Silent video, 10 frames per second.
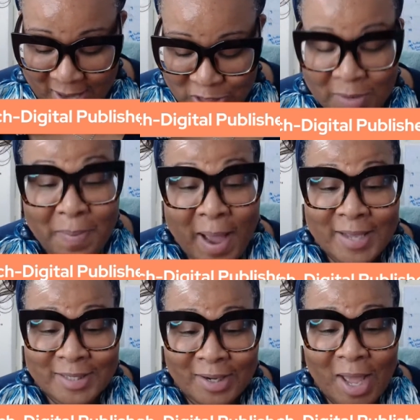She
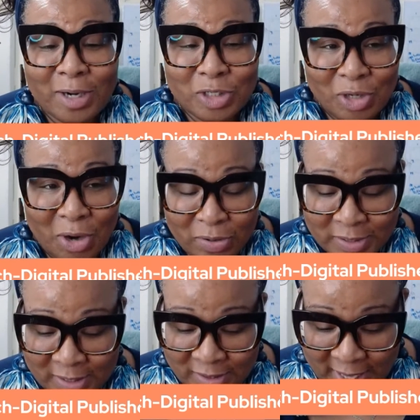buys a lot of journals
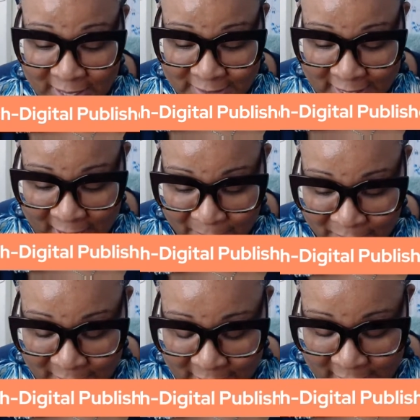and things, and
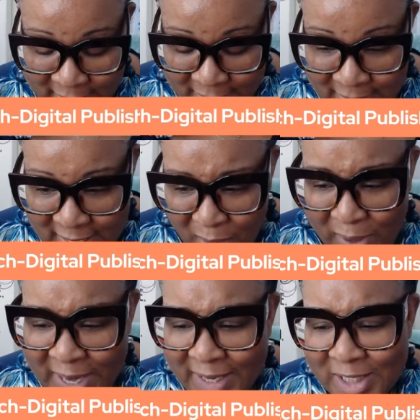yeah,
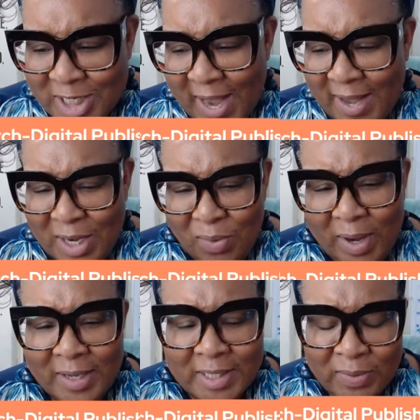we need to chat anyway
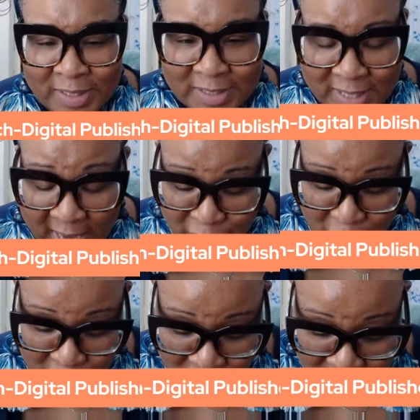because I want to see how you're
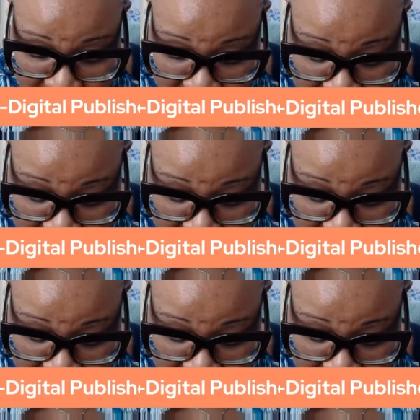using them.